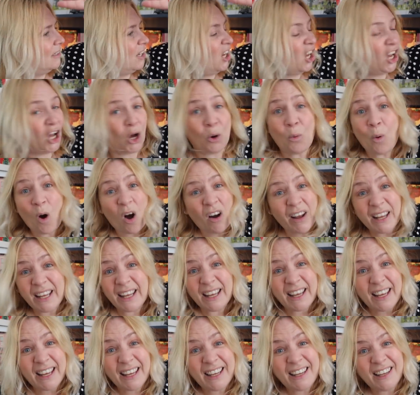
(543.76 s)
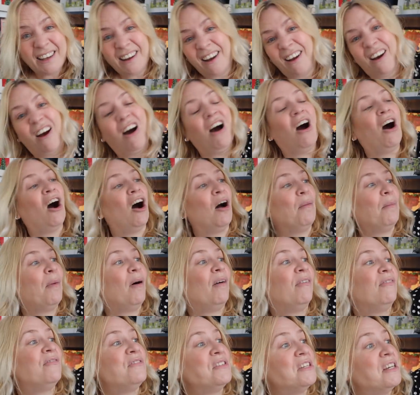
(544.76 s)
Hawaii. I'm
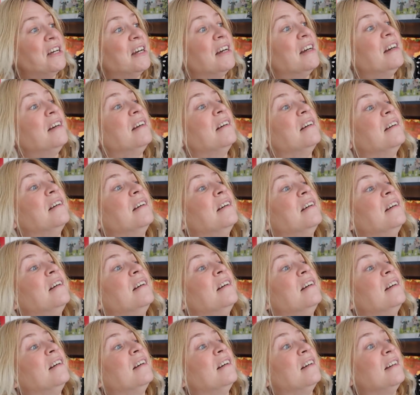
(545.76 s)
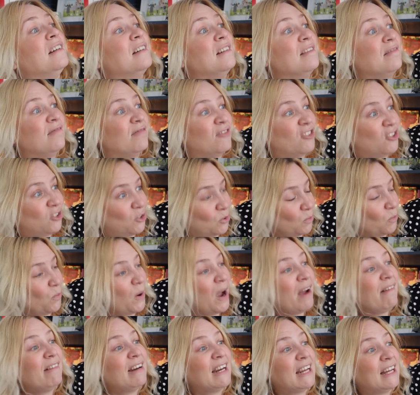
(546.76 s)
off to
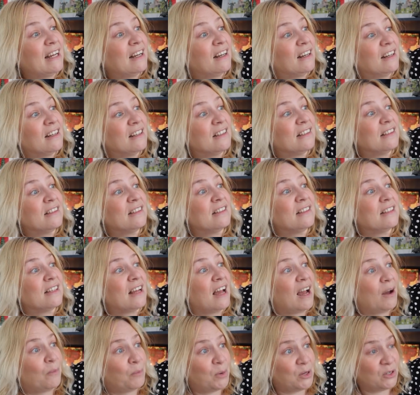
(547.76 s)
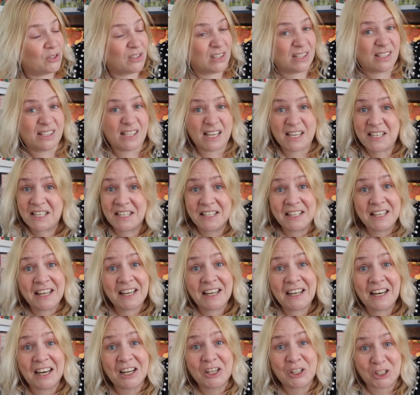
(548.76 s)
somewhere in England. And we just sit in the
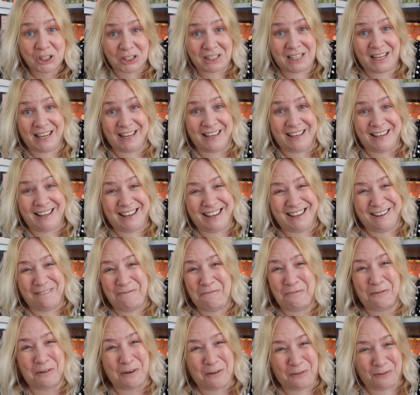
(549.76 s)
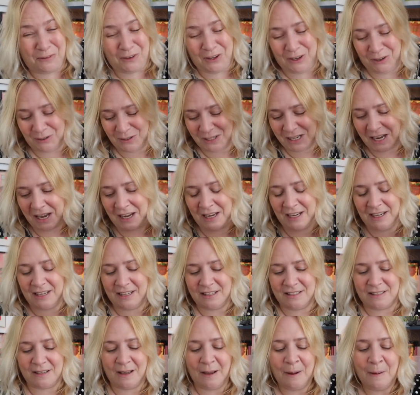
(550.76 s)
English Sea for a few
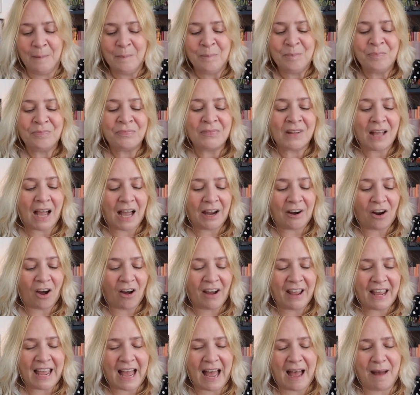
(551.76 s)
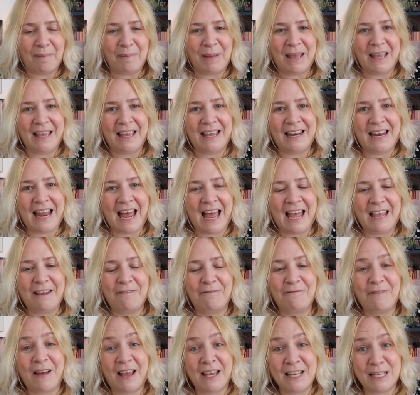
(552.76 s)
days. And I am in a
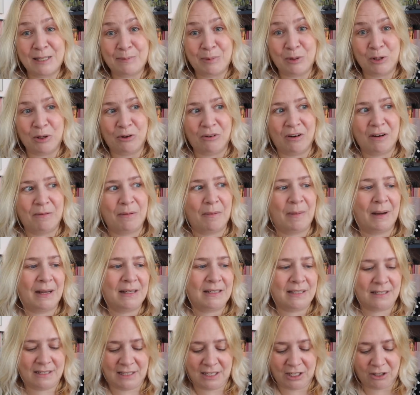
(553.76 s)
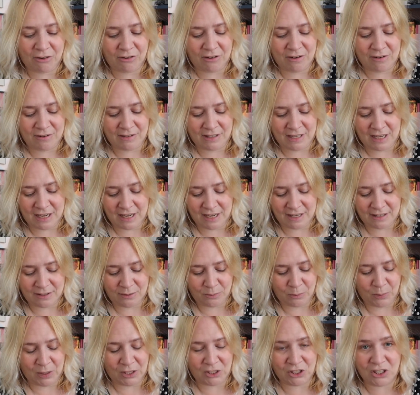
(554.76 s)
Facebook group about Disney cruises,
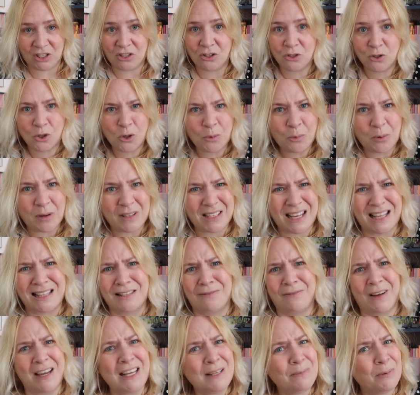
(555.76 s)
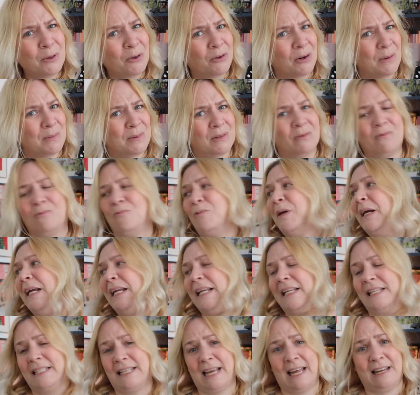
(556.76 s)
which is super intense. Facebook groups are
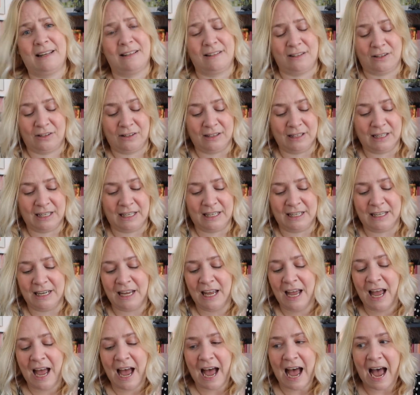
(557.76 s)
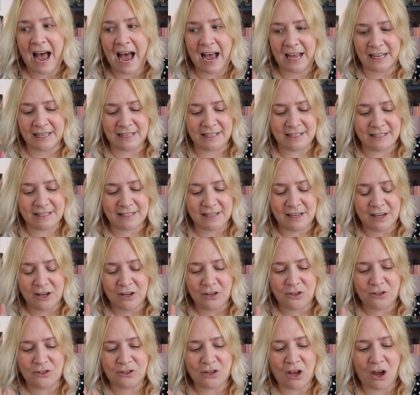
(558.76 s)
really intense, aren't they? And
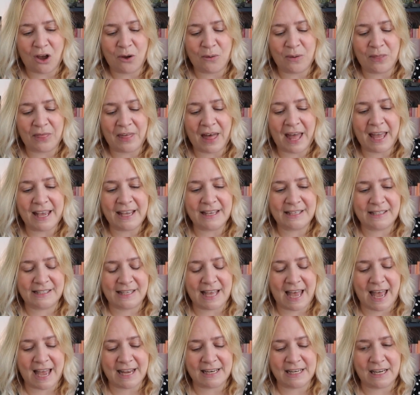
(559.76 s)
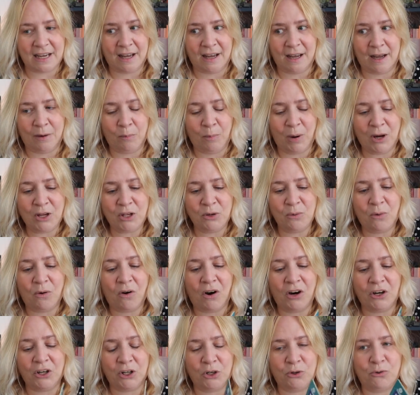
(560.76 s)
so they said, uh, when you
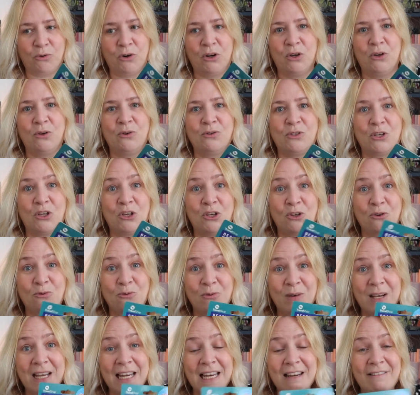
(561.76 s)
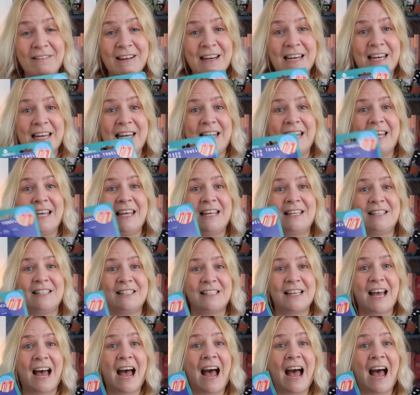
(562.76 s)
are on a cruise, you really, really need to